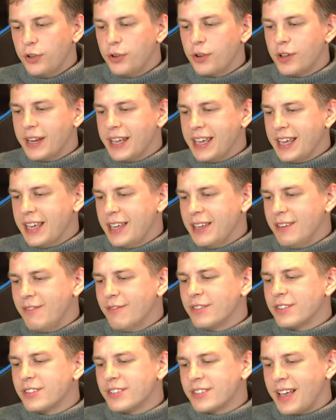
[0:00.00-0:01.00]
You can
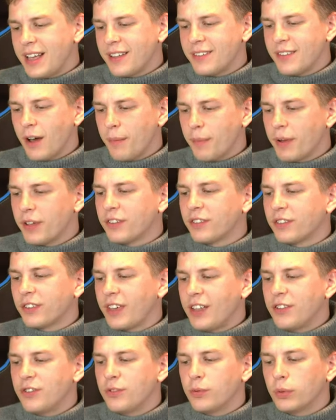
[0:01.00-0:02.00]
even set up a
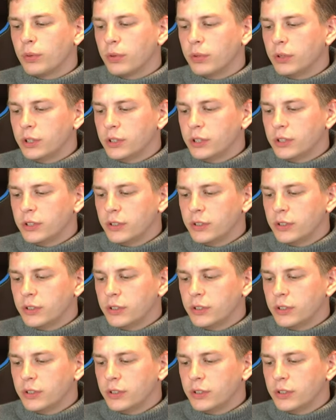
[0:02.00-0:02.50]
schedule